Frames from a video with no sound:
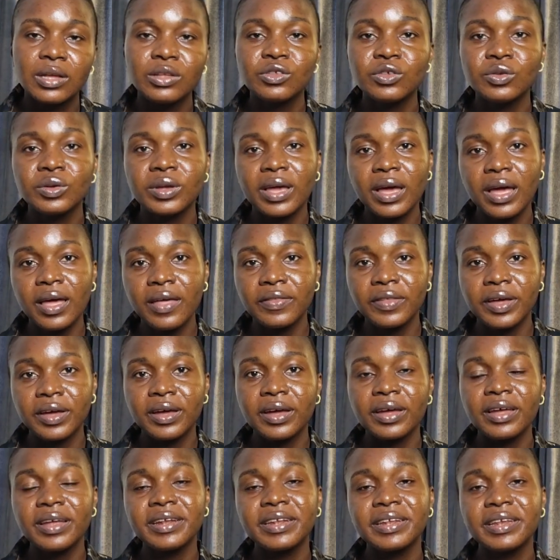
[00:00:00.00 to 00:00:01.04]

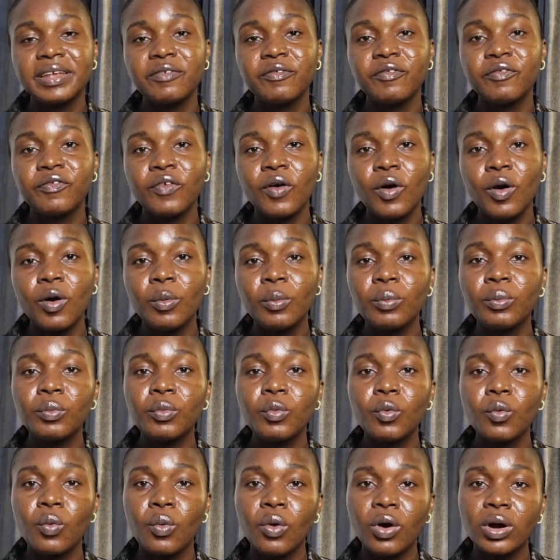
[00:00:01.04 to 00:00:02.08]
Together, they form
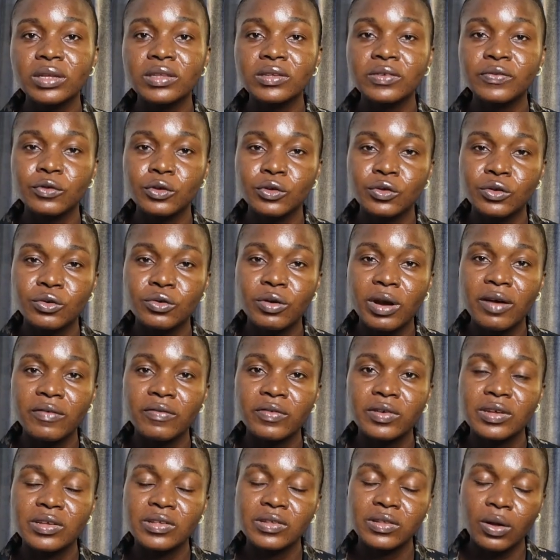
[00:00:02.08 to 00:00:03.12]
what
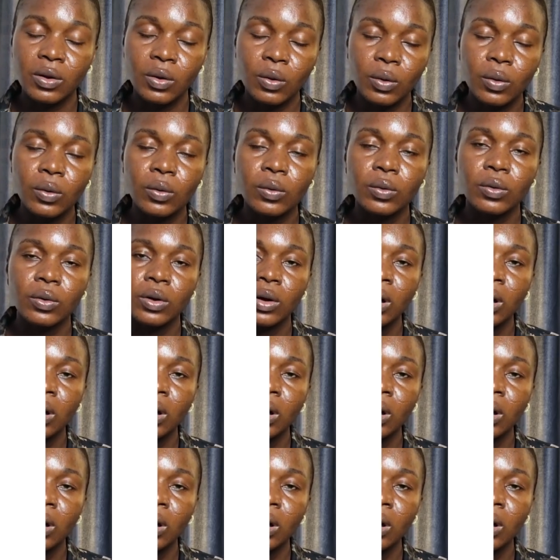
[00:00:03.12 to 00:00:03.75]
photographers call